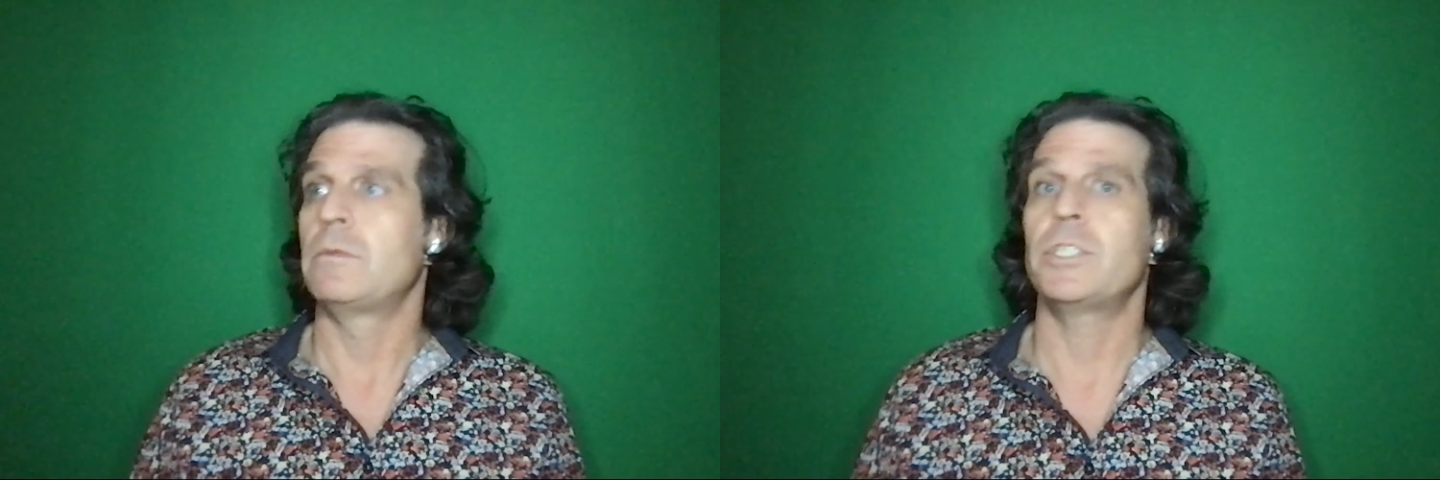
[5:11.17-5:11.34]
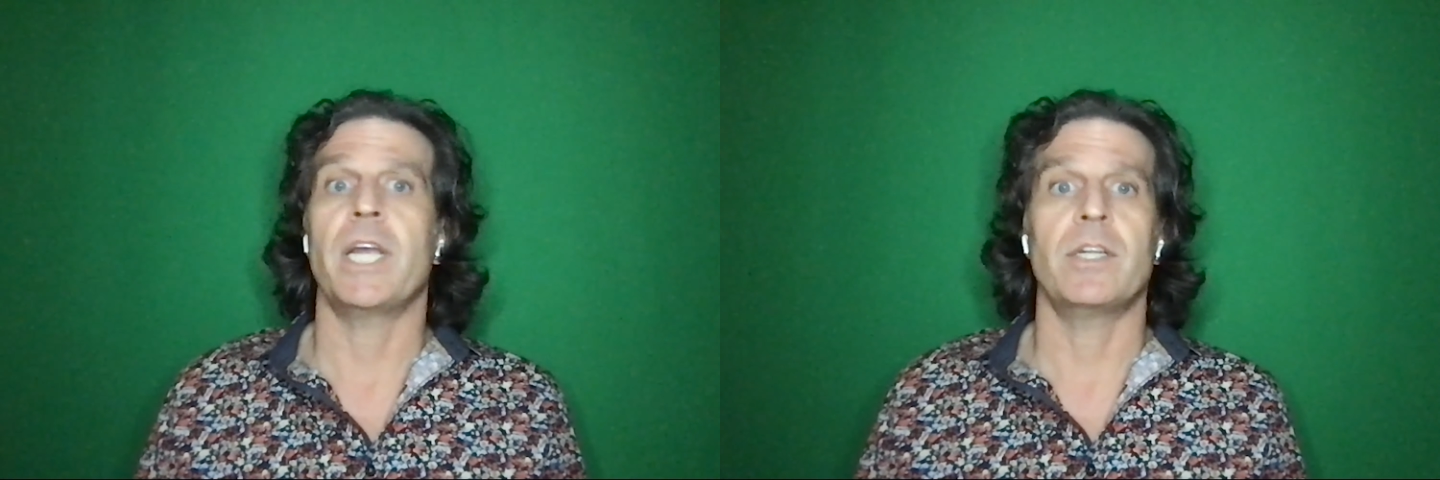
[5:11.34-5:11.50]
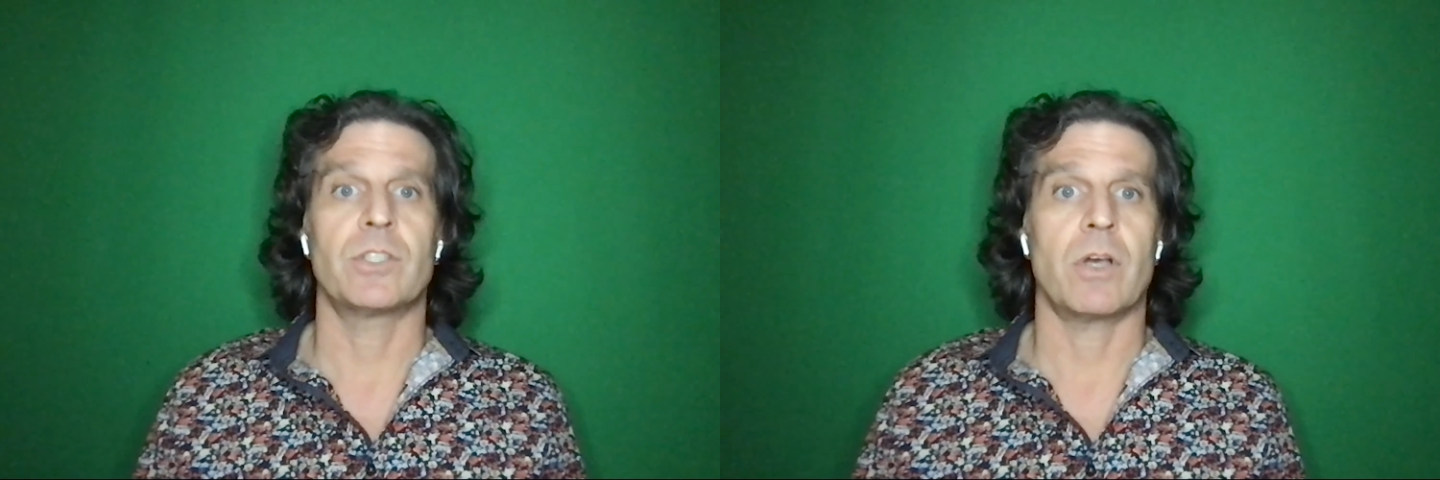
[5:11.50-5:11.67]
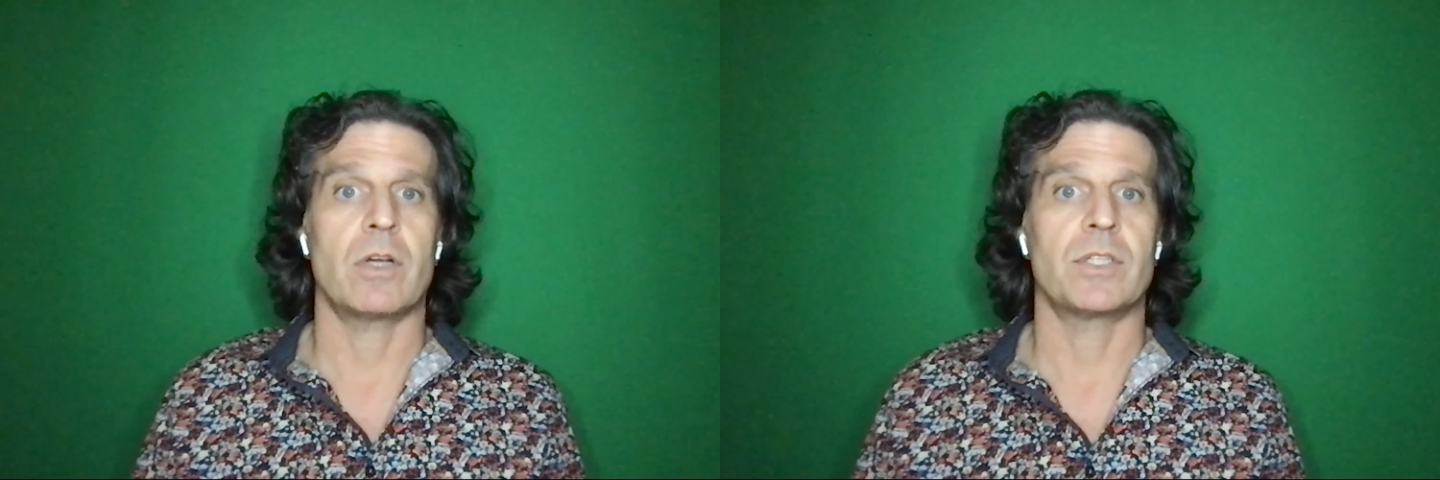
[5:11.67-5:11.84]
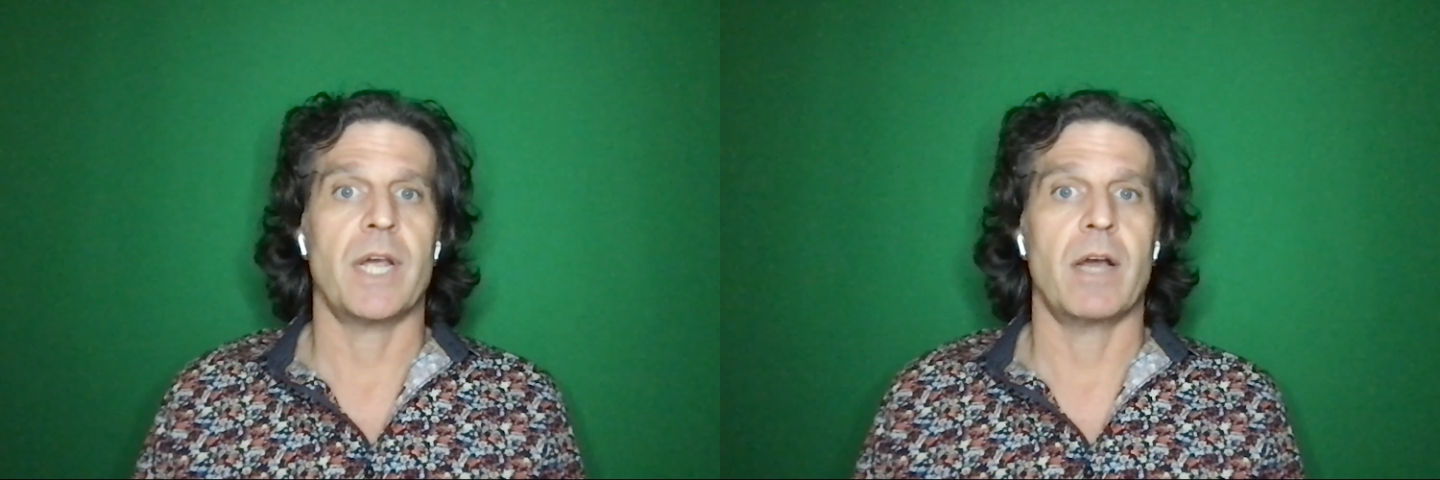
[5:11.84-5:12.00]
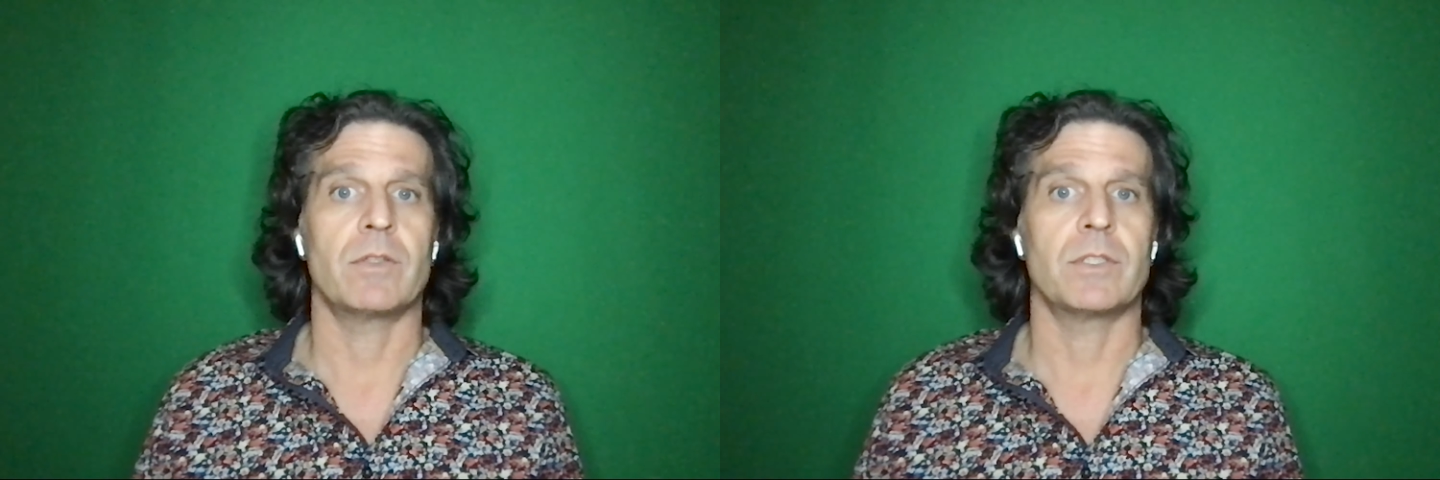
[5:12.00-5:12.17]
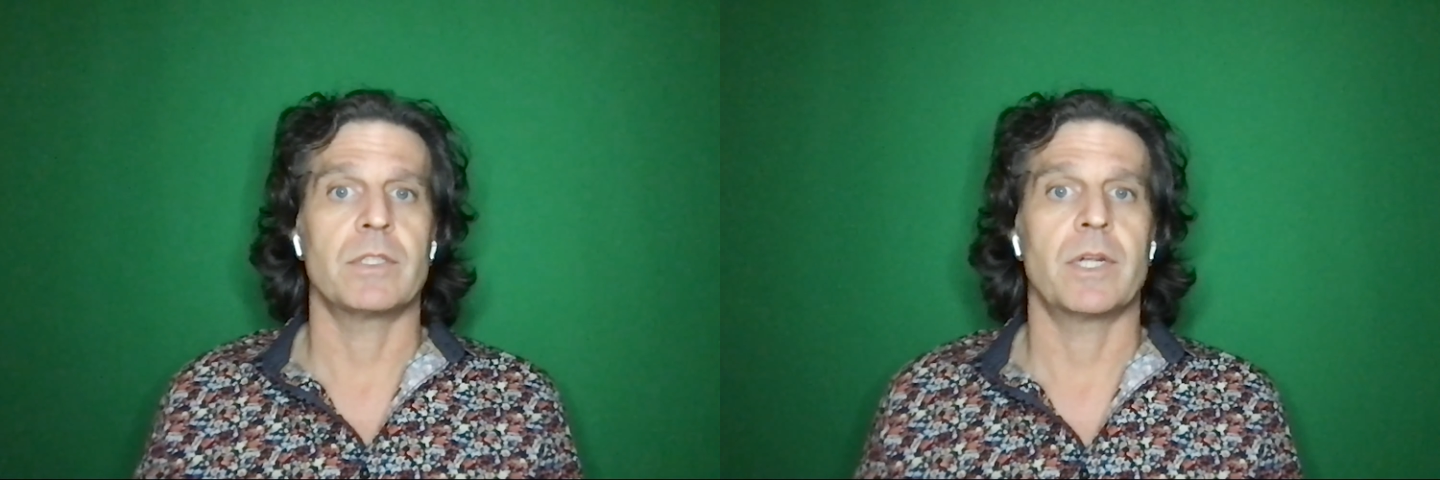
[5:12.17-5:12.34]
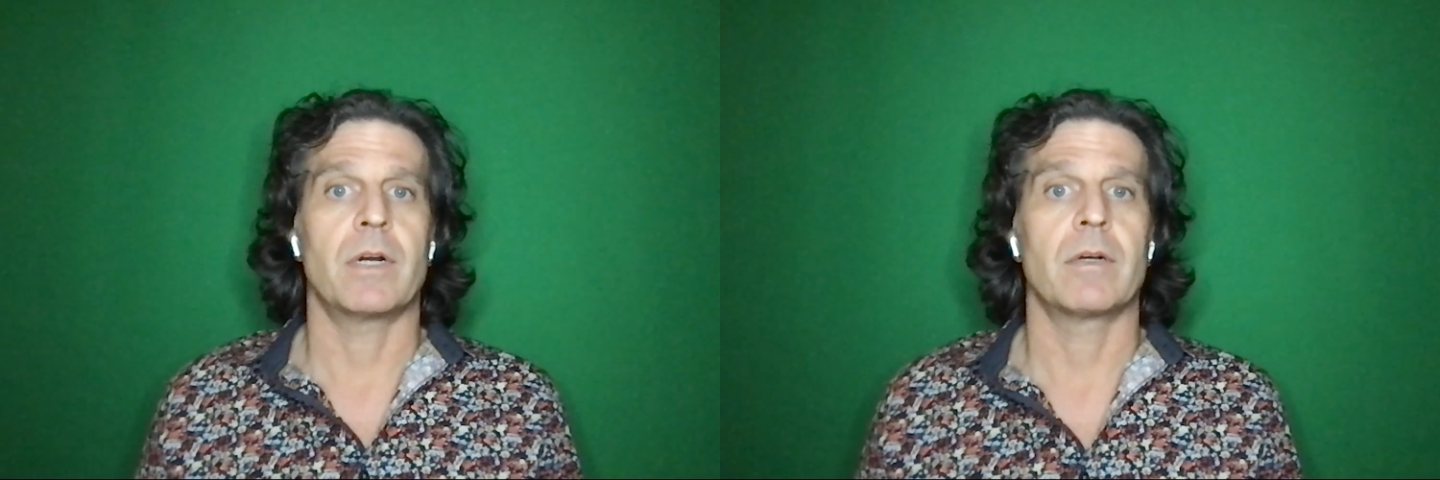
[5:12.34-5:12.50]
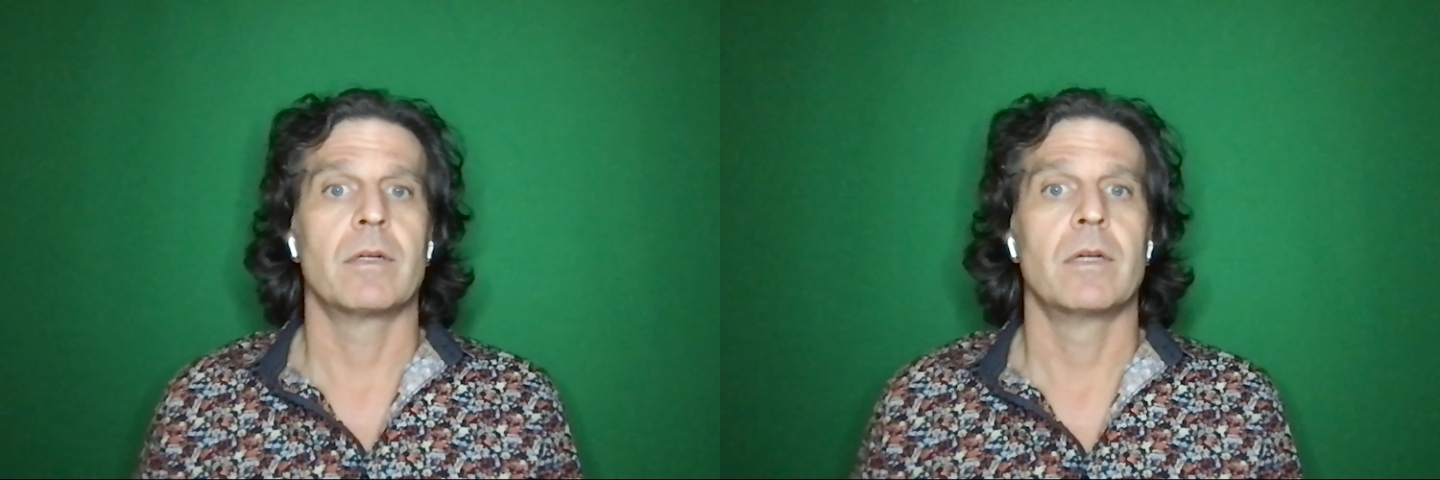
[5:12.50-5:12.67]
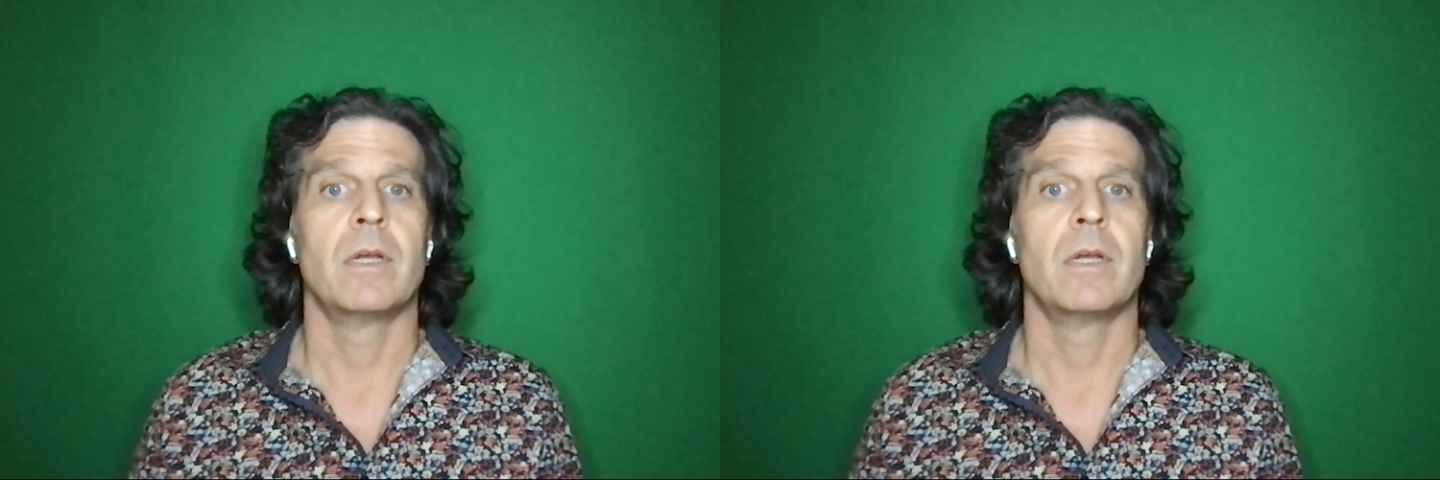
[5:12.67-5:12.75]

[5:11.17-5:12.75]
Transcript: chainsaw sounds in there.